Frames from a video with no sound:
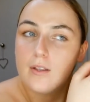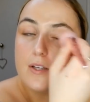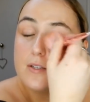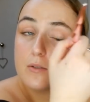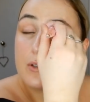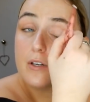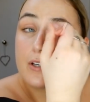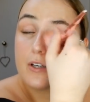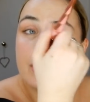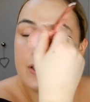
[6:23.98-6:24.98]
this will look
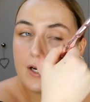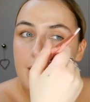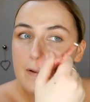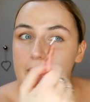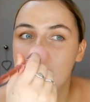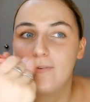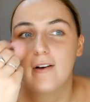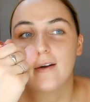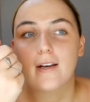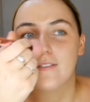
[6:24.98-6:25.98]
good. I already
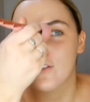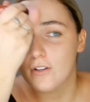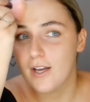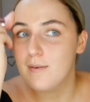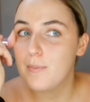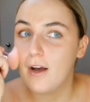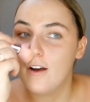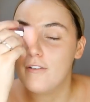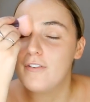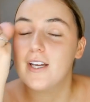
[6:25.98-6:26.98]
feel like I've got that
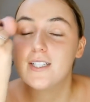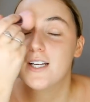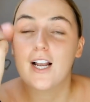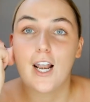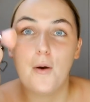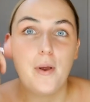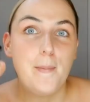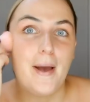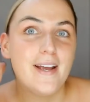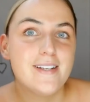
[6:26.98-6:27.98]
perfect glowy
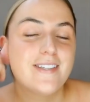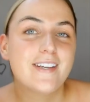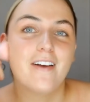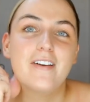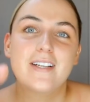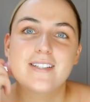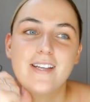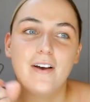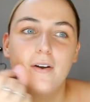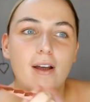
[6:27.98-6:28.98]
base going,
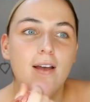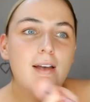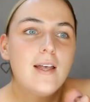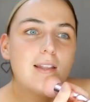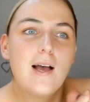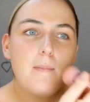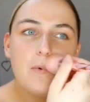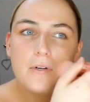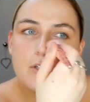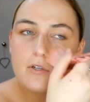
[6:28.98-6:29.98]
so that
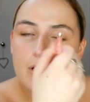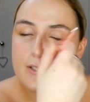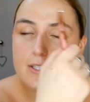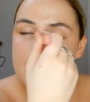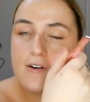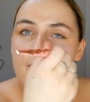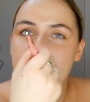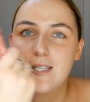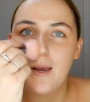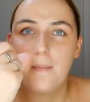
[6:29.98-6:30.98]
moisturiser is
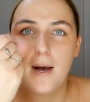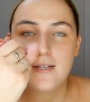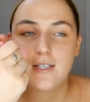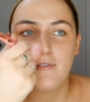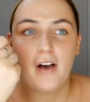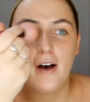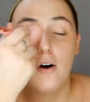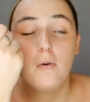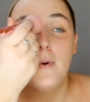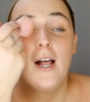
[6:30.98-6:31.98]
obviously a massive
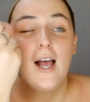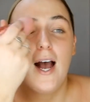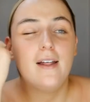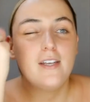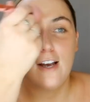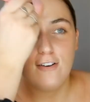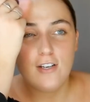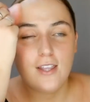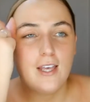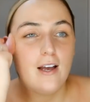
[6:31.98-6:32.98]
help. And the
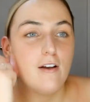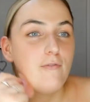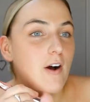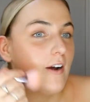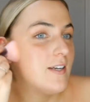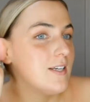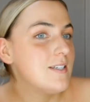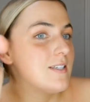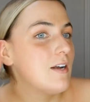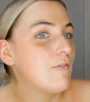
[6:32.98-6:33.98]
only thing I find
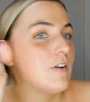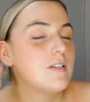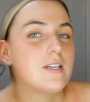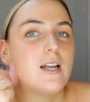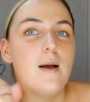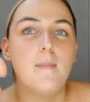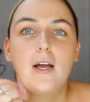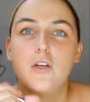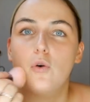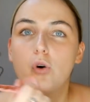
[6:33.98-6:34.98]
is different to like my
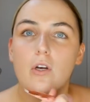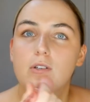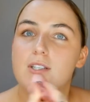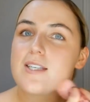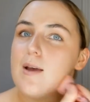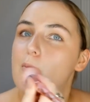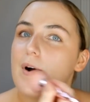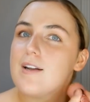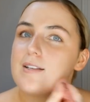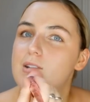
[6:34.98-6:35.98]
Your Good Skin
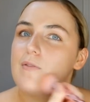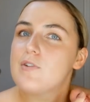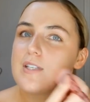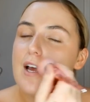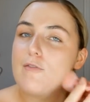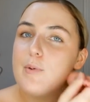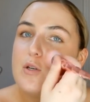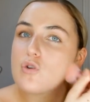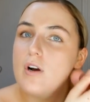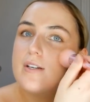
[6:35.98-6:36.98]
one is obviously I've been
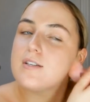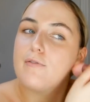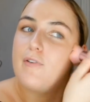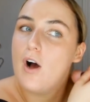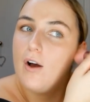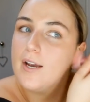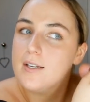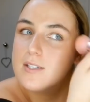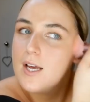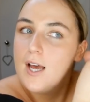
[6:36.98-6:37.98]
trying to
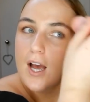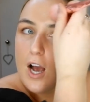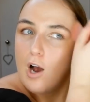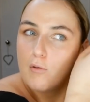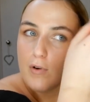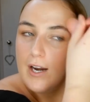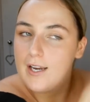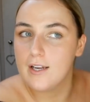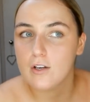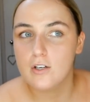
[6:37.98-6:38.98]
find a
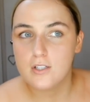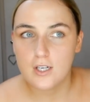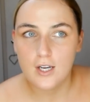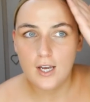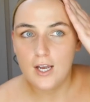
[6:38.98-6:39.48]
really good